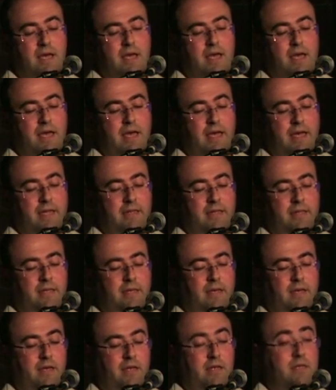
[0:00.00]
And
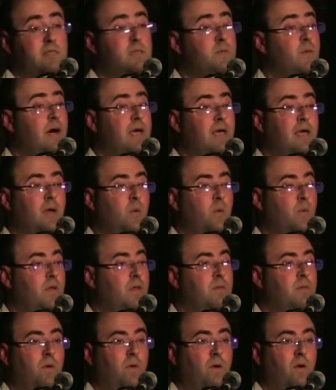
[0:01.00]
Swagger
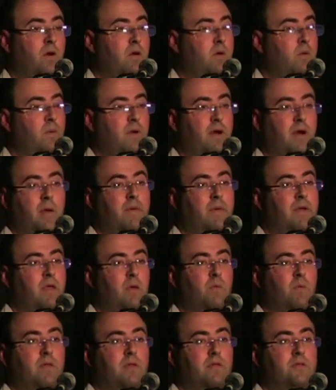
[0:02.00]
will work wherever
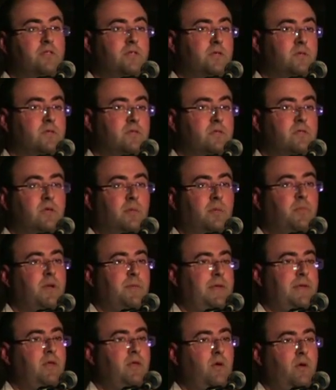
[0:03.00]
you will choose to
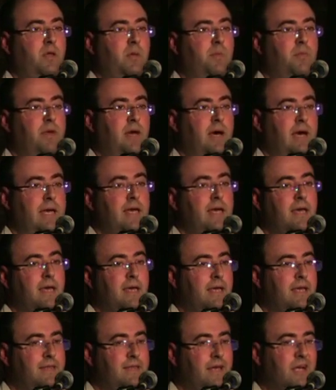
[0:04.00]
implement your API.
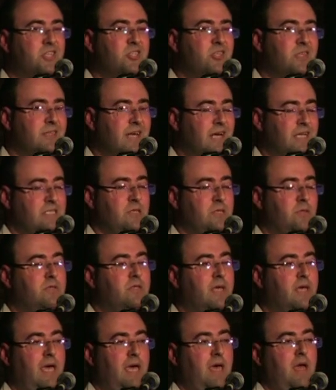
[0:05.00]
It actually does not
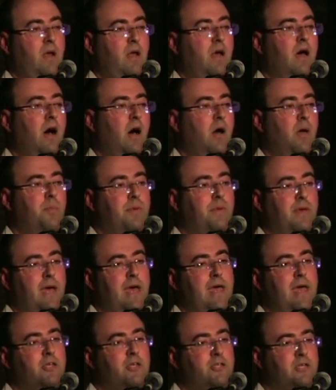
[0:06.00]
care how
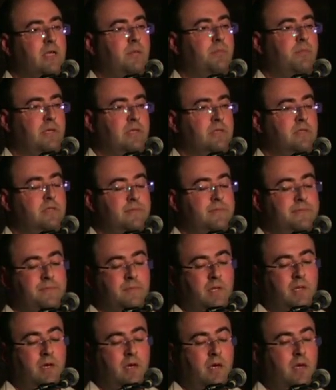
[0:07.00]
API actually built.
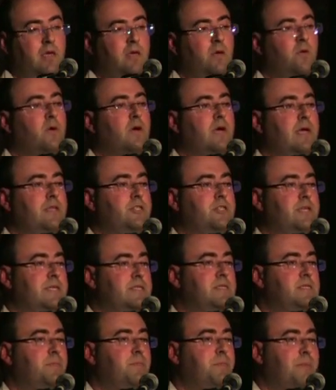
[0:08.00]
You can
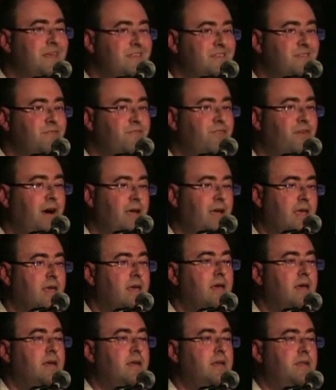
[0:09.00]
just specify
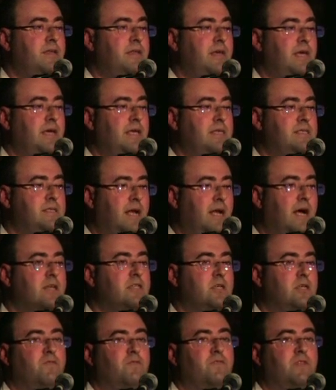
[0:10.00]
the
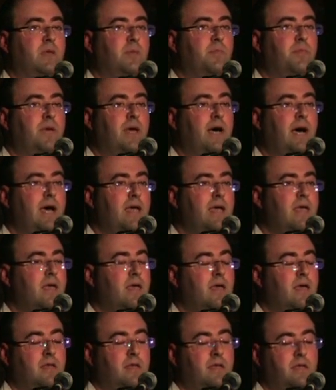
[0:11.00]
structure of the API
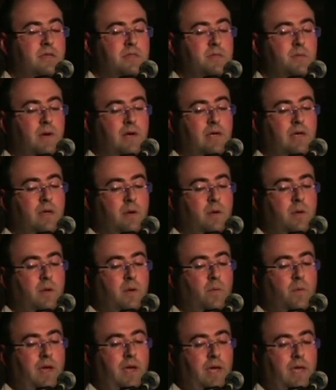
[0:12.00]
in the Swagger
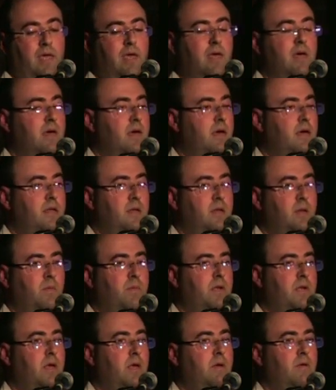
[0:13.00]
way
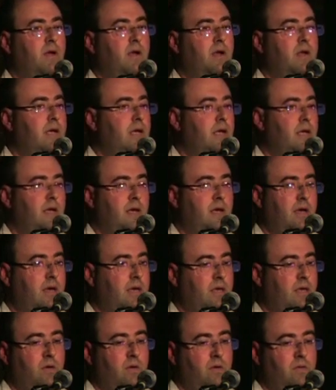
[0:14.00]
whenever
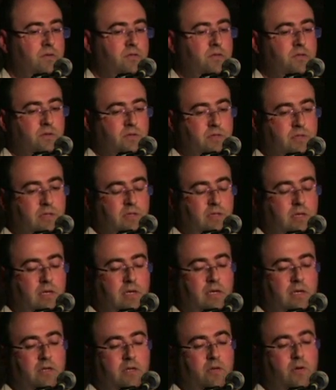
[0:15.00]
you've chosen
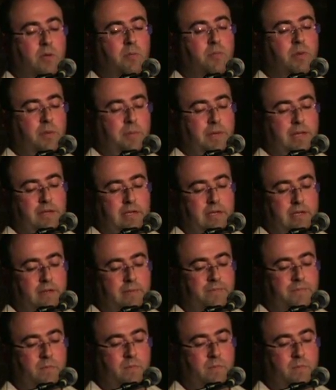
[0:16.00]
to implement it.